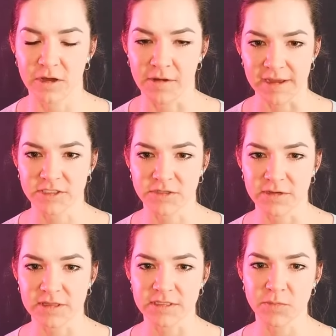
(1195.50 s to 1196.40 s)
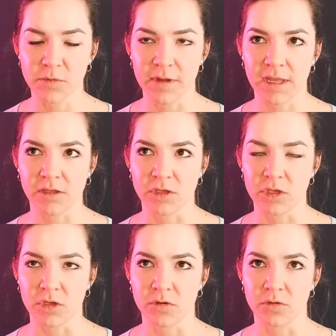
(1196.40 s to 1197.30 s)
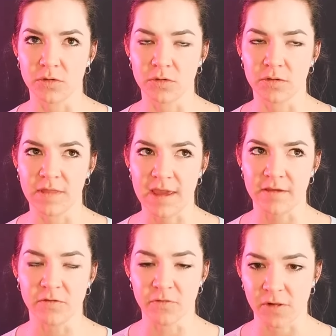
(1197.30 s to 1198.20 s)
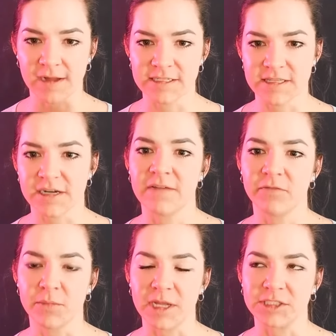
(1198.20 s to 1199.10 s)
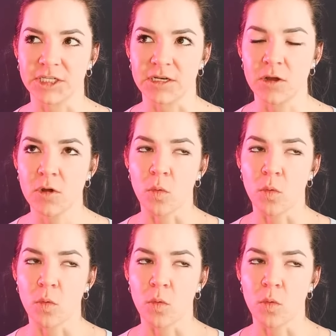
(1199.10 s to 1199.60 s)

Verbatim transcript: Okay, so at this point, you that you've collected their information.